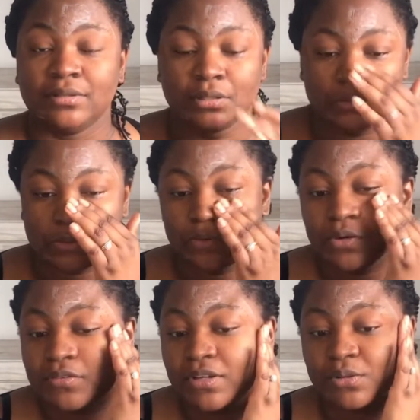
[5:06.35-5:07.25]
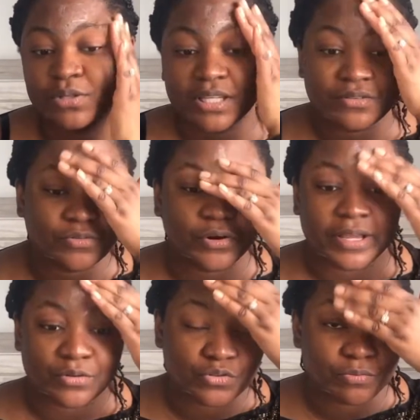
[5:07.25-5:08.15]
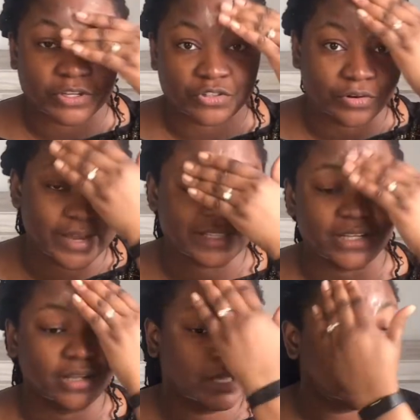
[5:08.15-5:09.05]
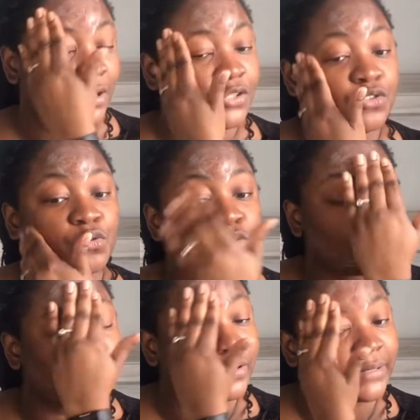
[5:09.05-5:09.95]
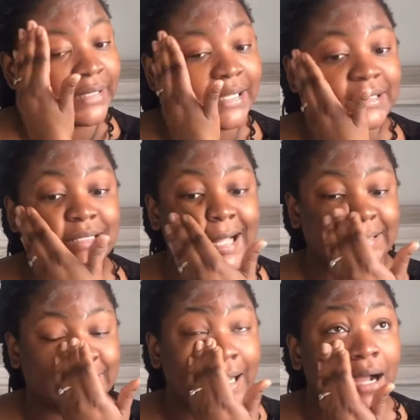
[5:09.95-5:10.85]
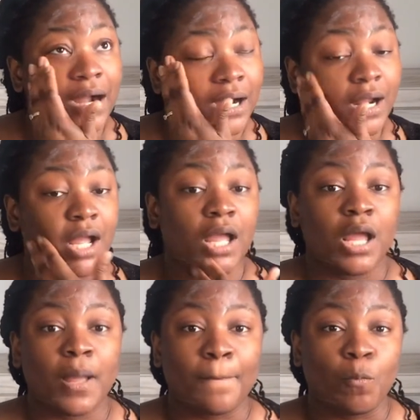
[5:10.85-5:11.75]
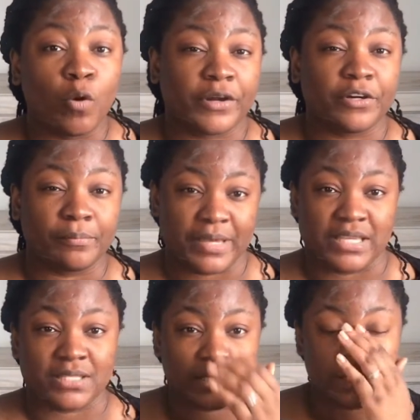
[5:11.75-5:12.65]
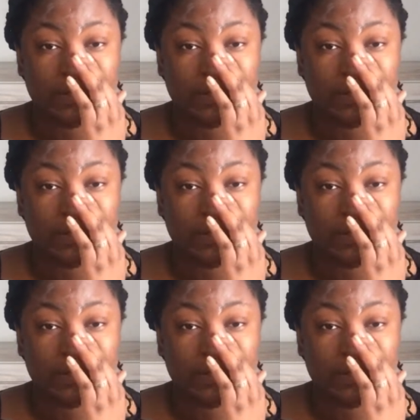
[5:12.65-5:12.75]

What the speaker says: So if you're looking for a good moisturizer, you should look for things that are water based.